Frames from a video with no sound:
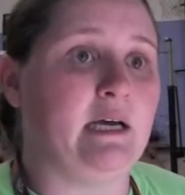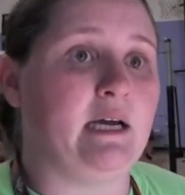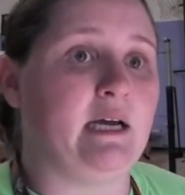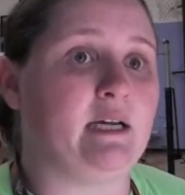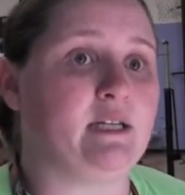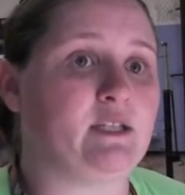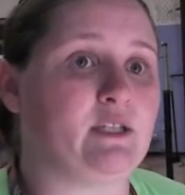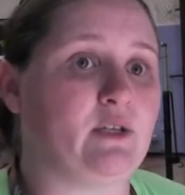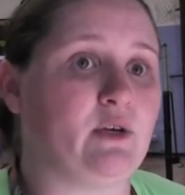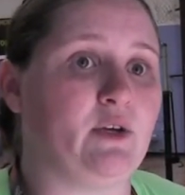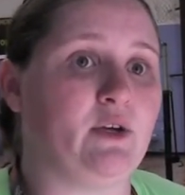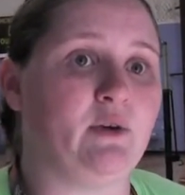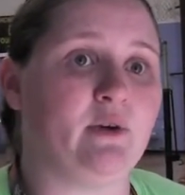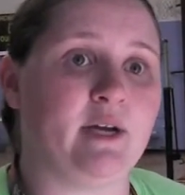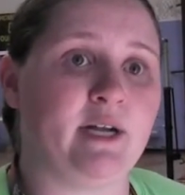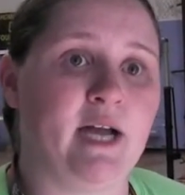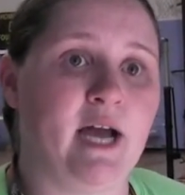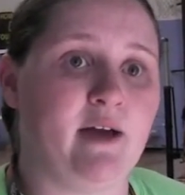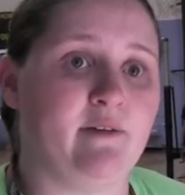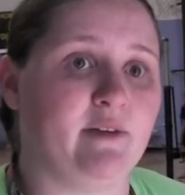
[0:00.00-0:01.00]
And so you
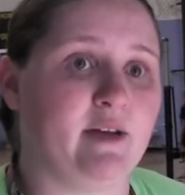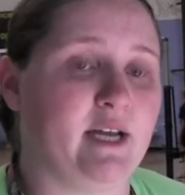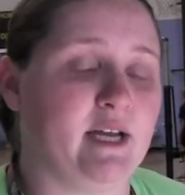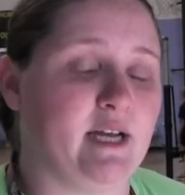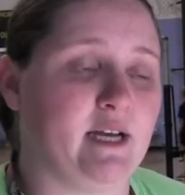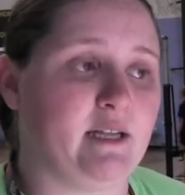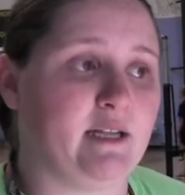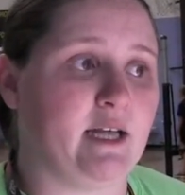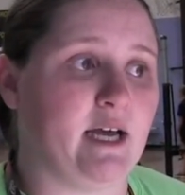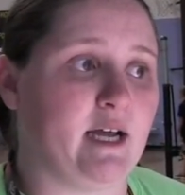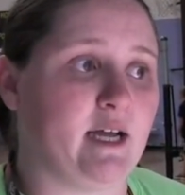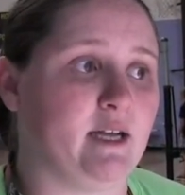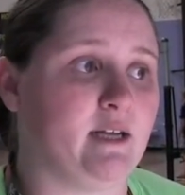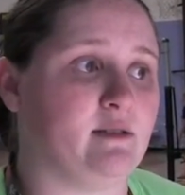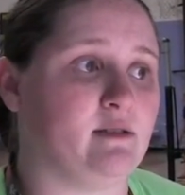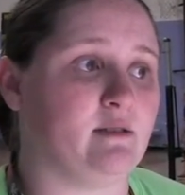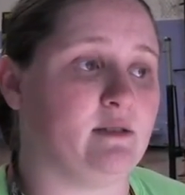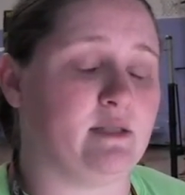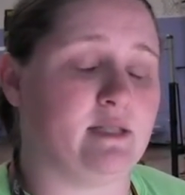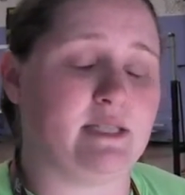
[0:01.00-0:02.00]
can have a kid that
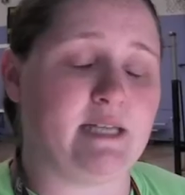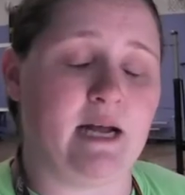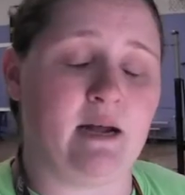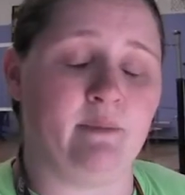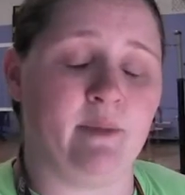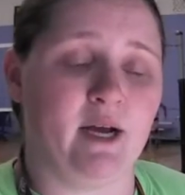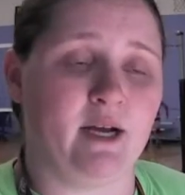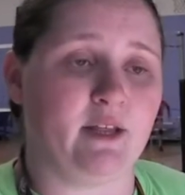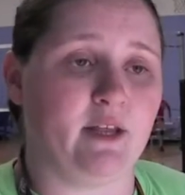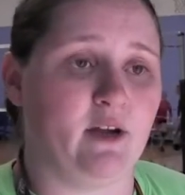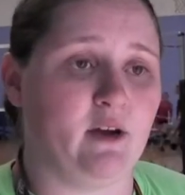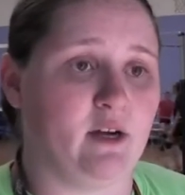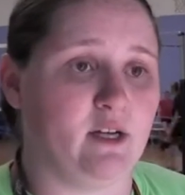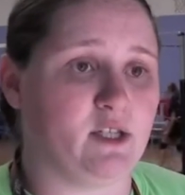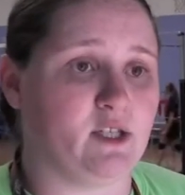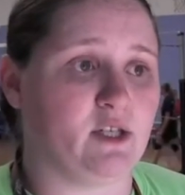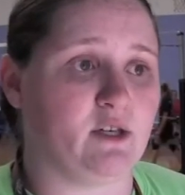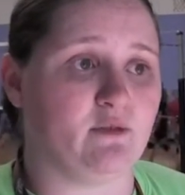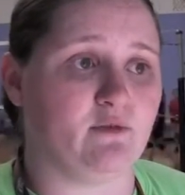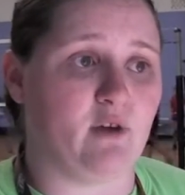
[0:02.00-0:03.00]
can stand back there
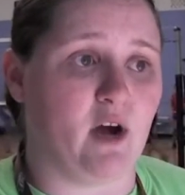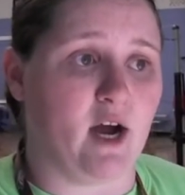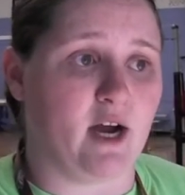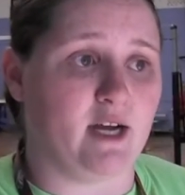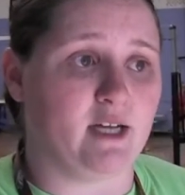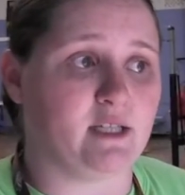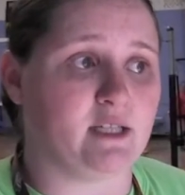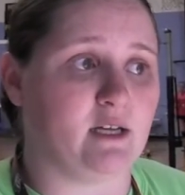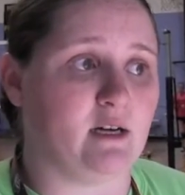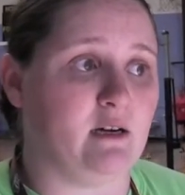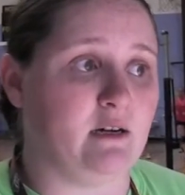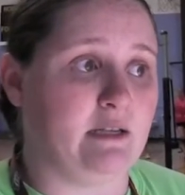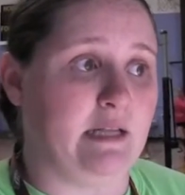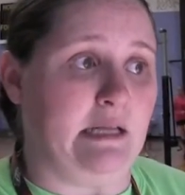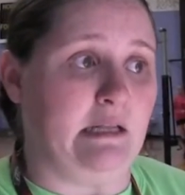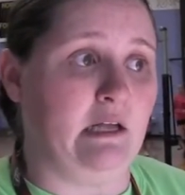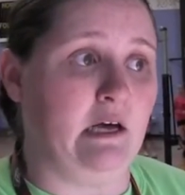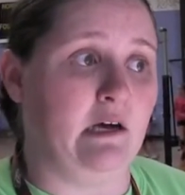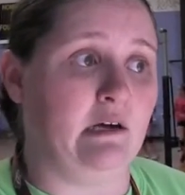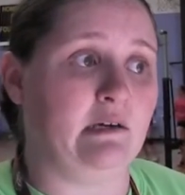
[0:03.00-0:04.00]
and serve rockets all
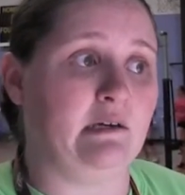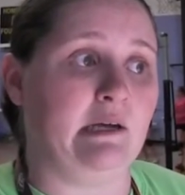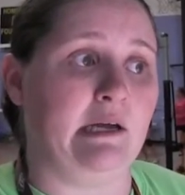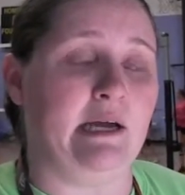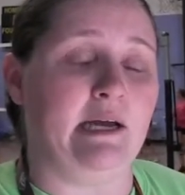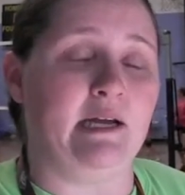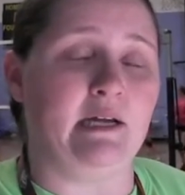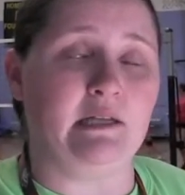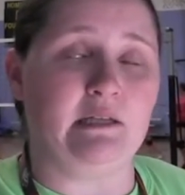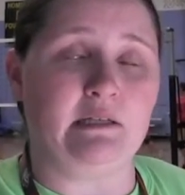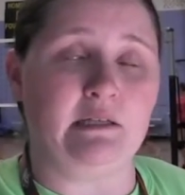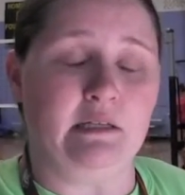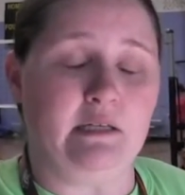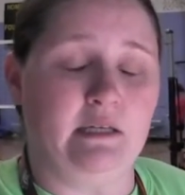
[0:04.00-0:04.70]
day long and